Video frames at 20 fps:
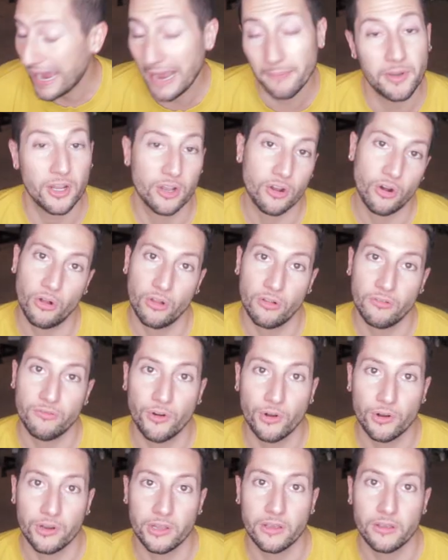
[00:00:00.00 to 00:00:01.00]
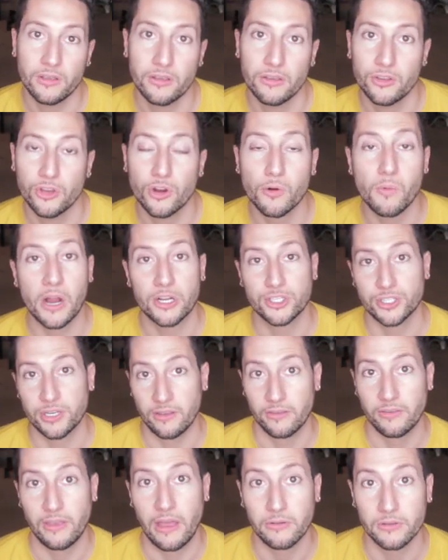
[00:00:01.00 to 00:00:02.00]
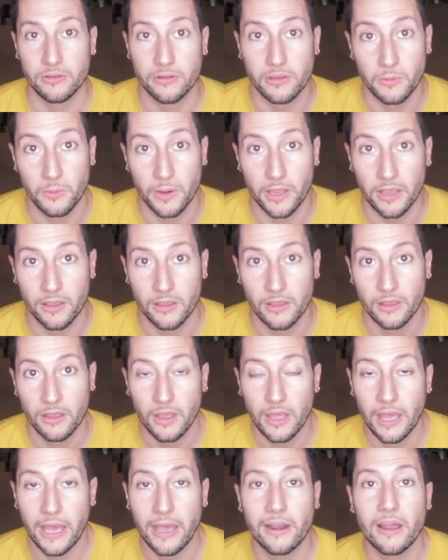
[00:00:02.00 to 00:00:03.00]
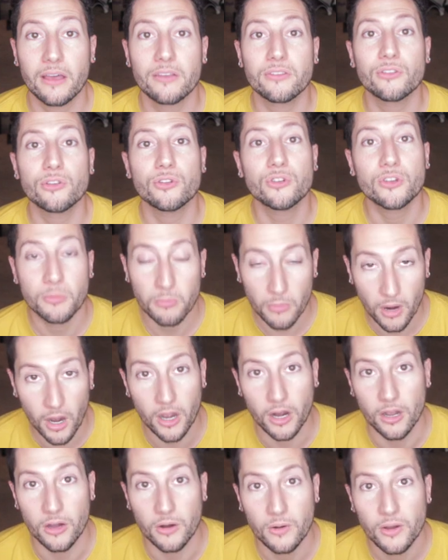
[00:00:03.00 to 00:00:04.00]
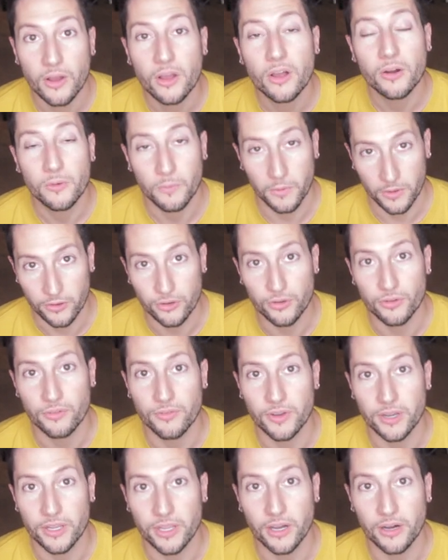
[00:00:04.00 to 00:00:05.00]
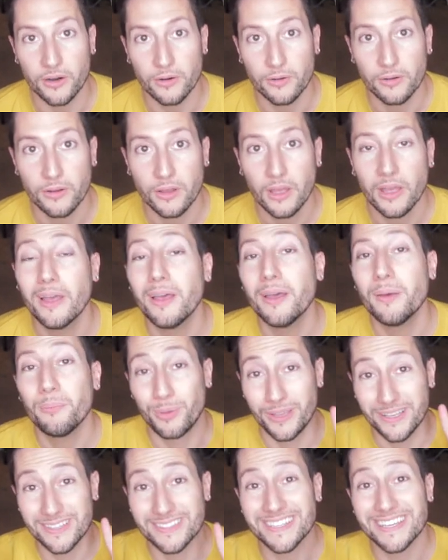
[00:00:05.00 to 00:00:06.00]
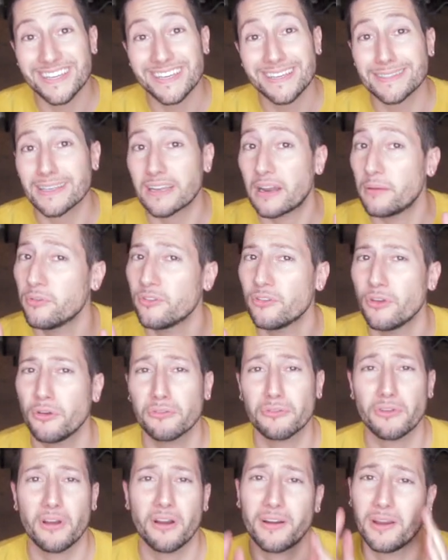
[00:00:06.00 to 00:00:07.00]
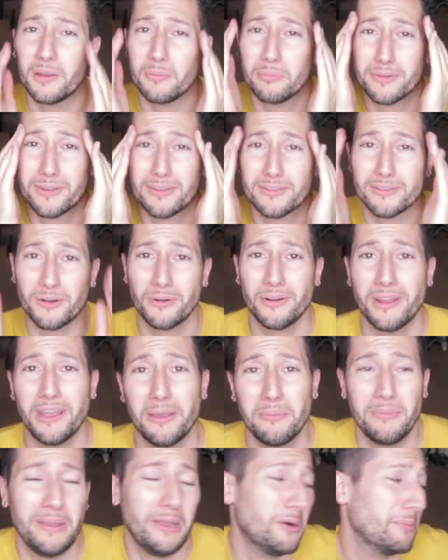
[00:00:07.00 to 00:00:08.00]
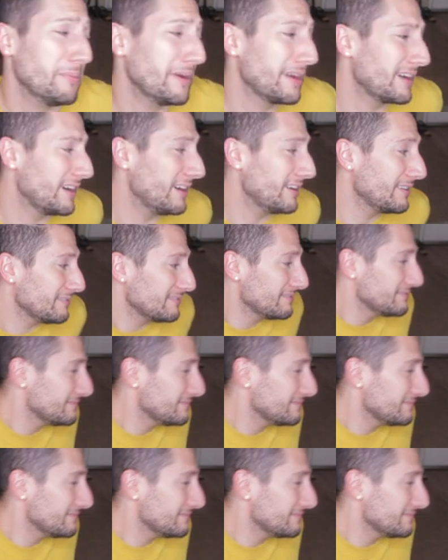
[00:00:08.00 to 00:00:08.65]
I'm Nicola Foti, you're watching Soundly Awake, and I'll see you tomorrow with a new video. Pieces, and I'm so sorry, please don't hate me, oh my god.